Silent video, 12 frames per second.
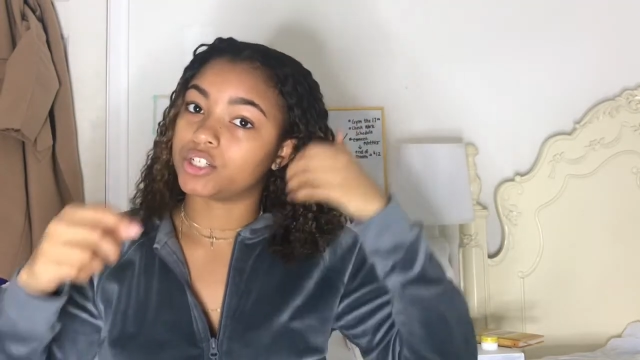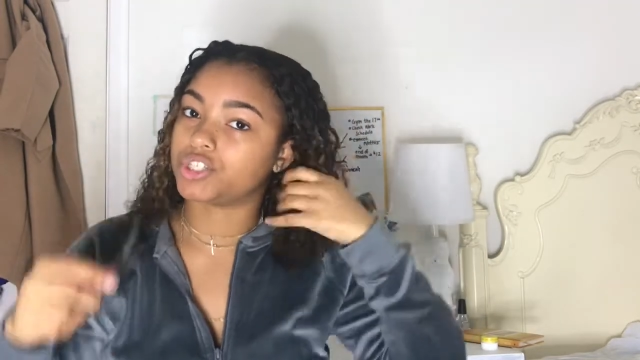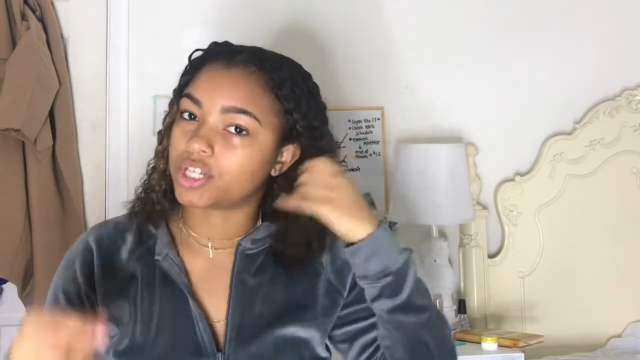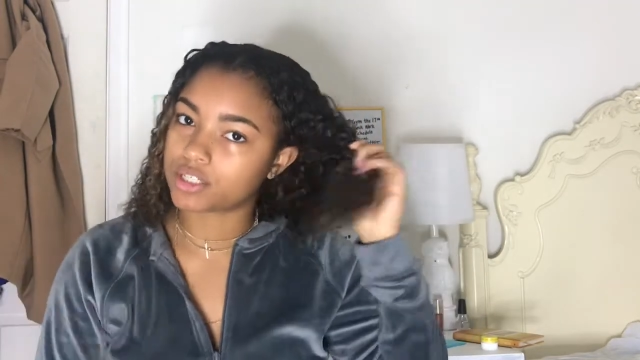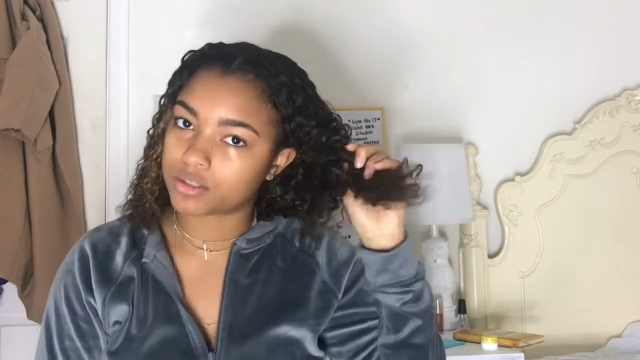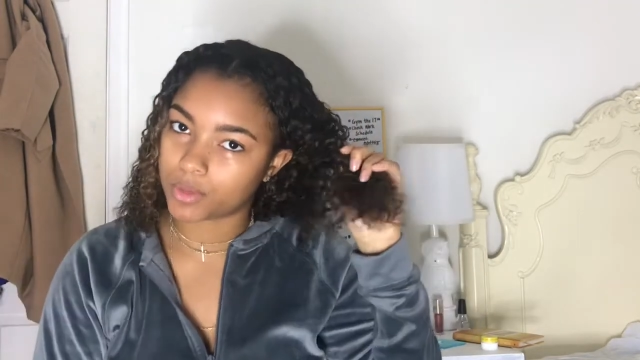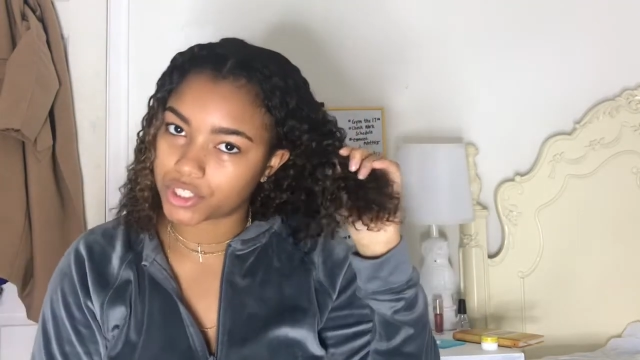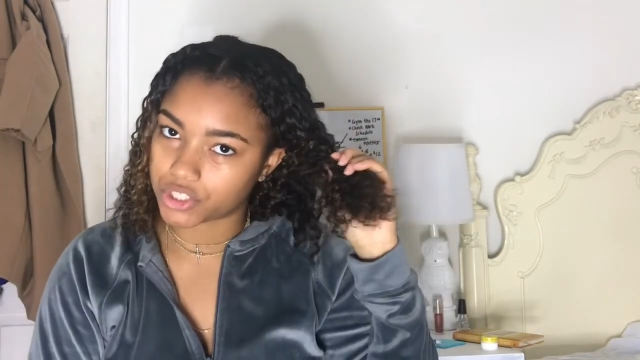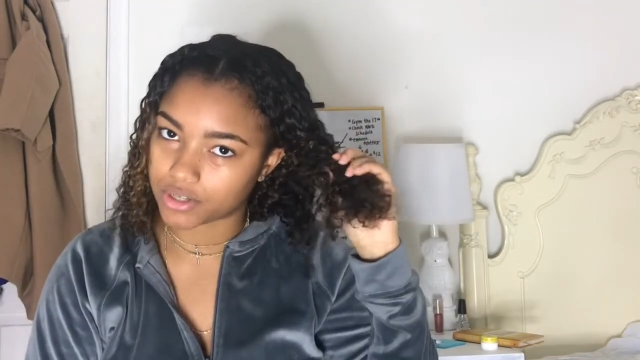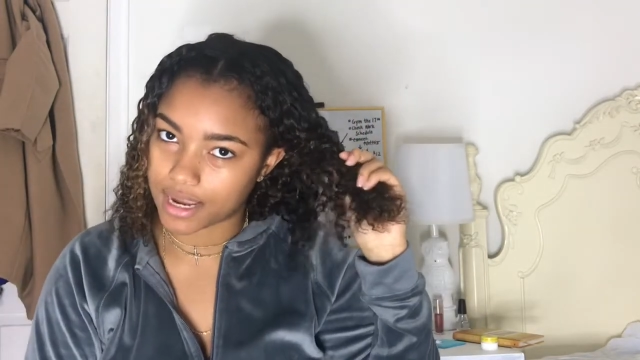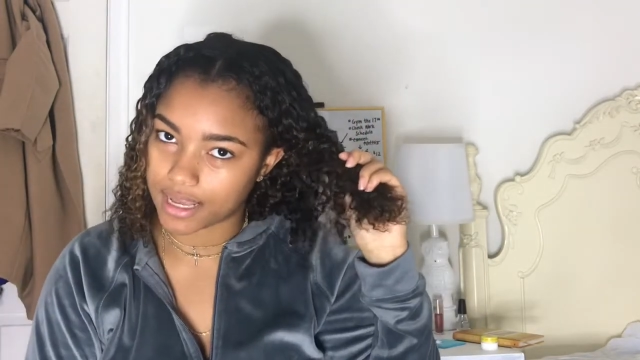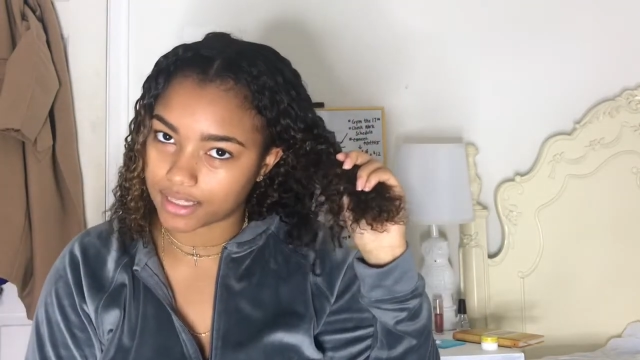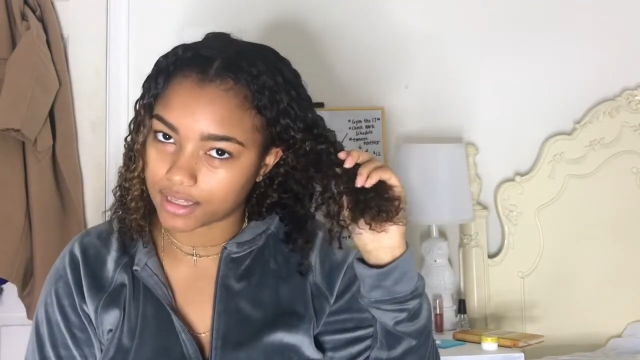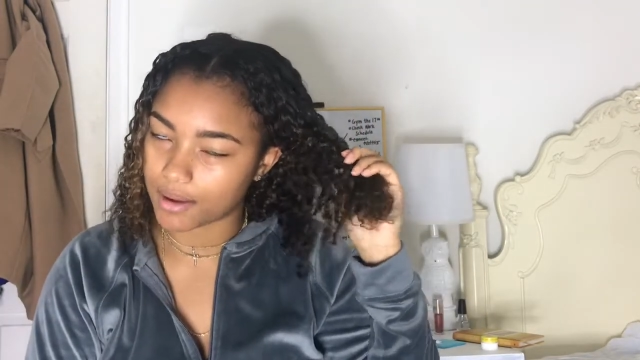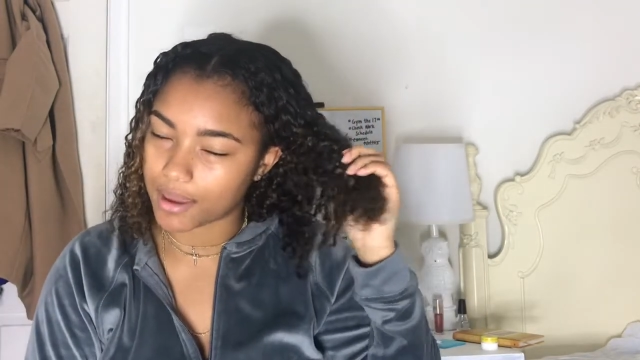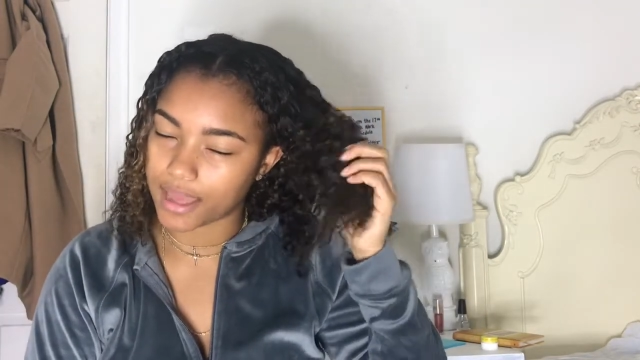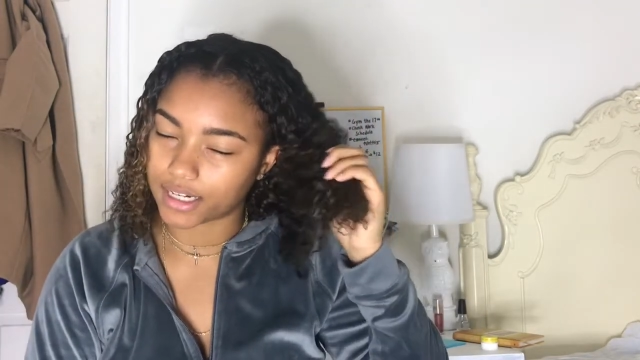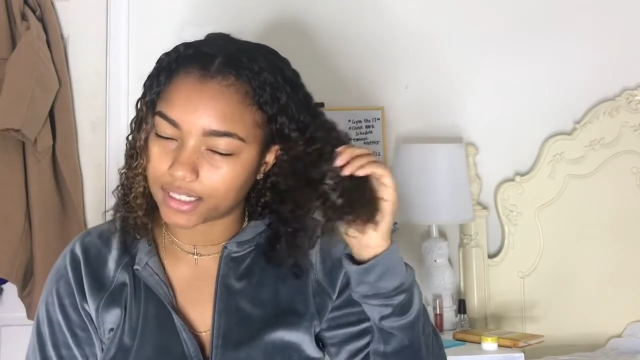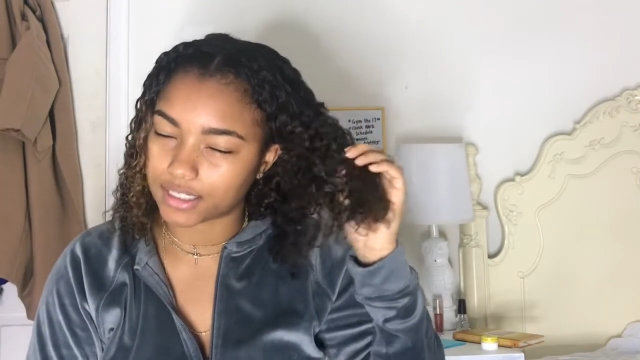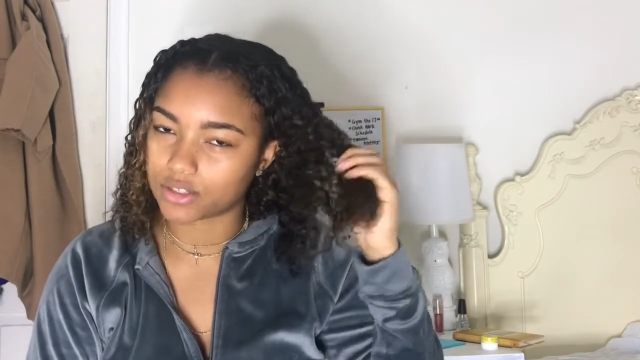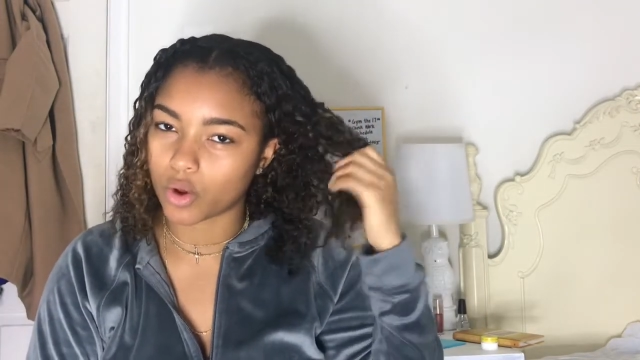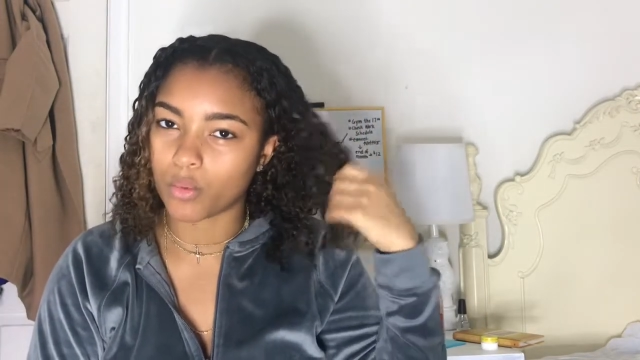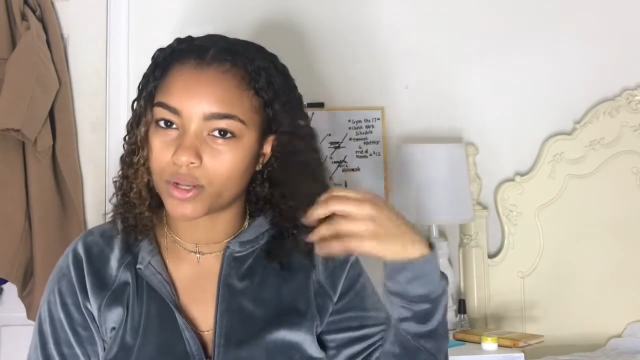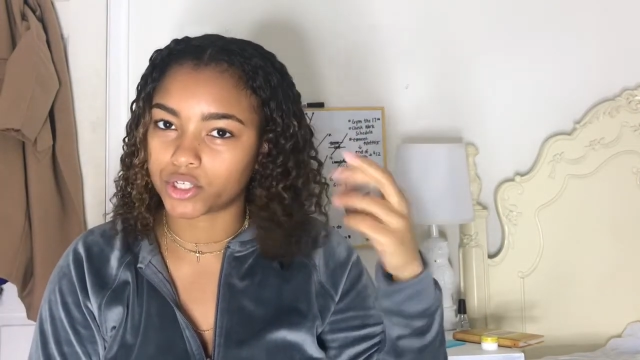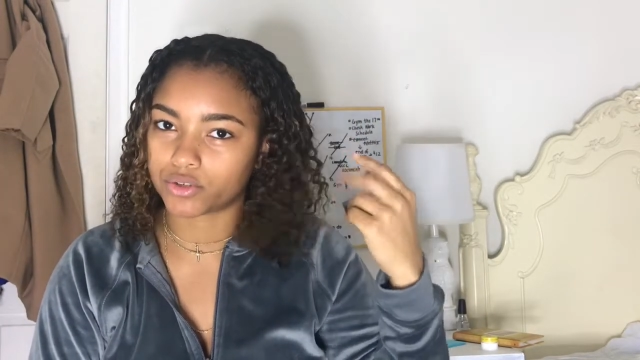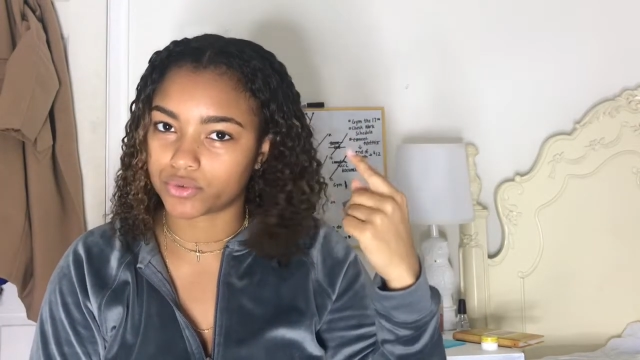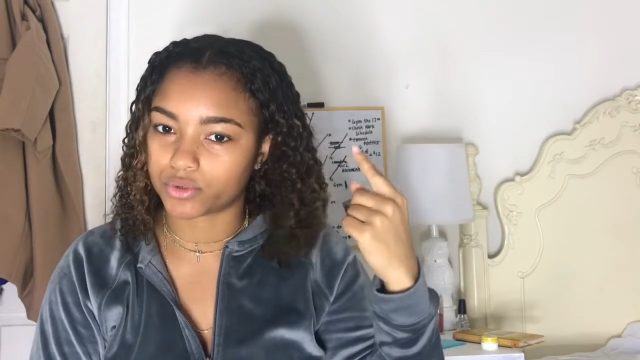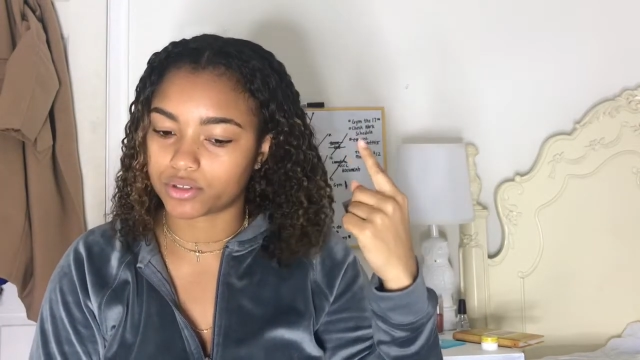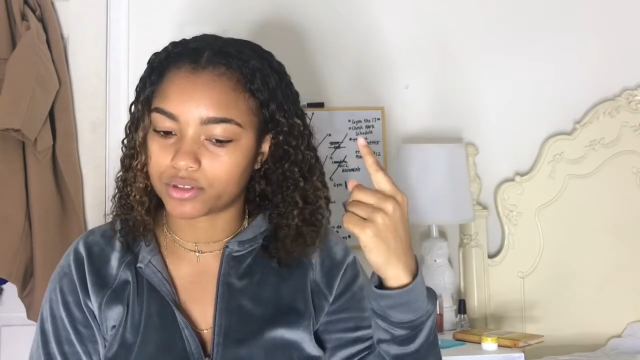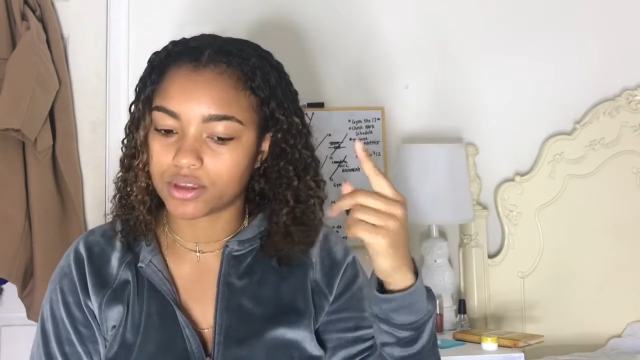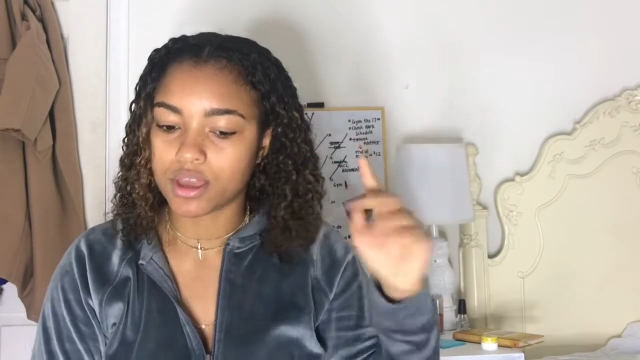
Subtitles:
just wet your ends, don't wet your roots.